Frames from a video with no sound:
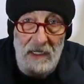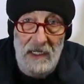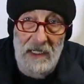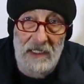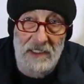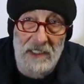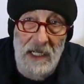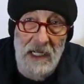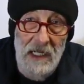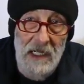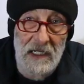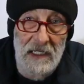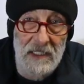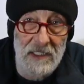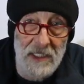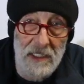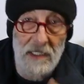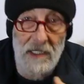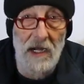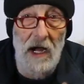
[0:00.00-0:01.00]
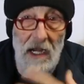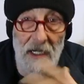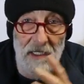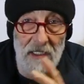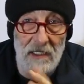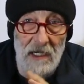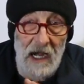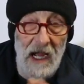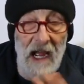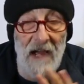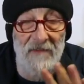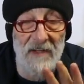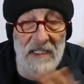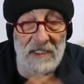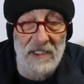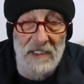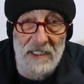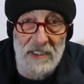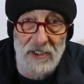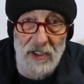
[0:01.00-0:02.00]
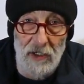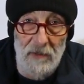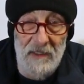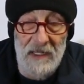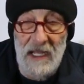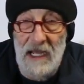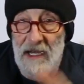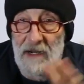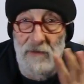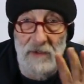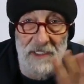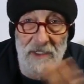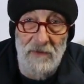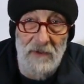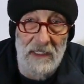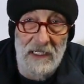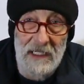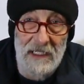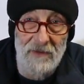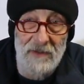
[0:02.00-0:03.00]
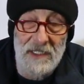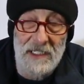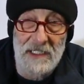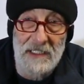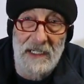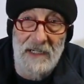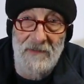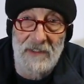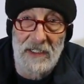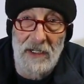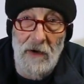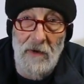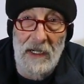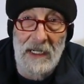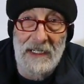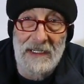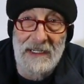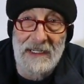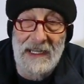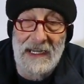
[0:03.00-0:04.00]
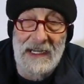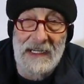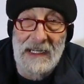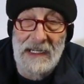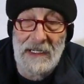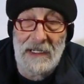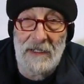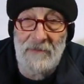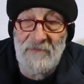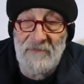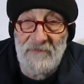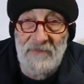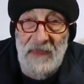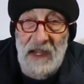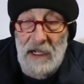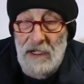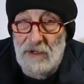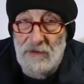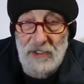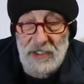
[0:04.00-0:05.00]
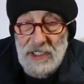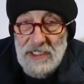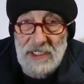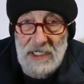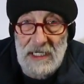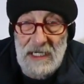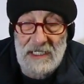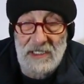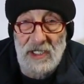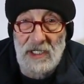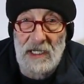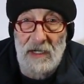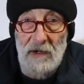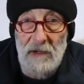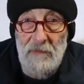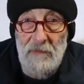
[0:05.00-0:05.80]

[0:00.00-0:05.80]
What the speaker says: It's not, I have yet to determine that. I wasn't really interested in even going into that. It was just an ancillary